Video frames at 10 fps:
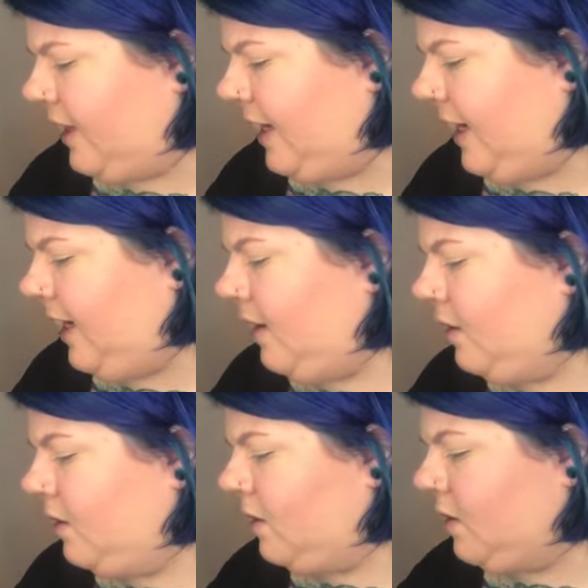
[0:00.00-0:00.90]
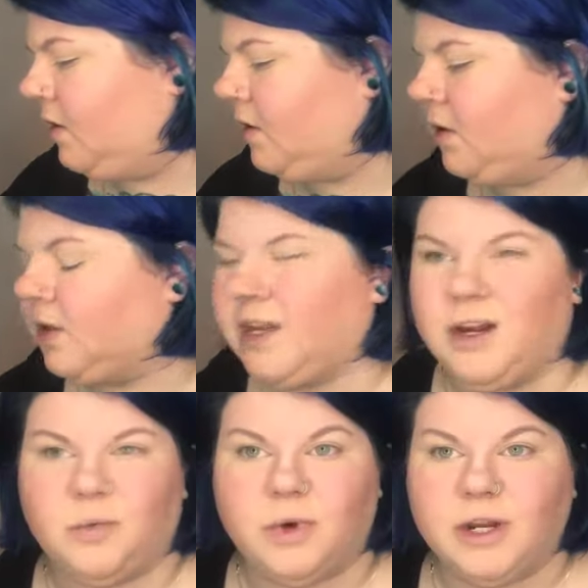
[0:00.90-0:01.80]
a
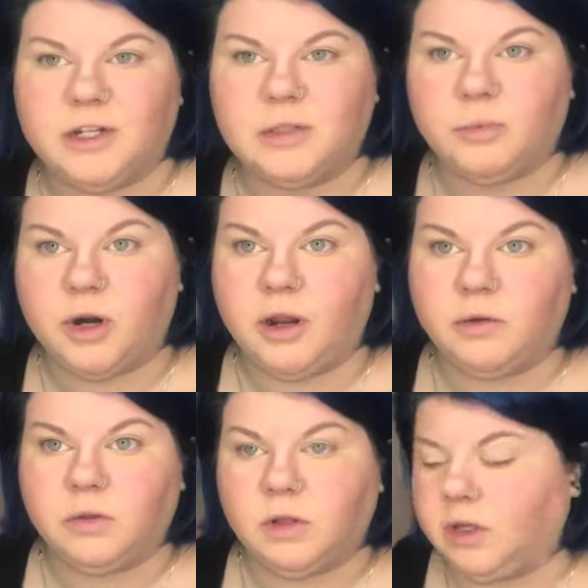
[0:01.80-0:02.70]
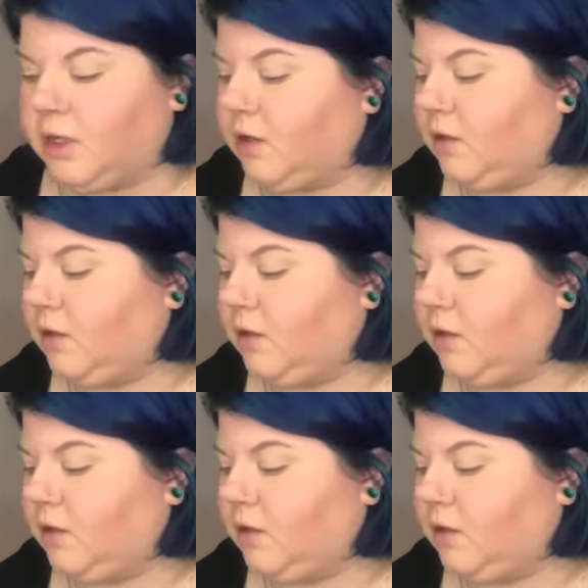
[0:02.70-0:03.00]
kind of reddish brown look.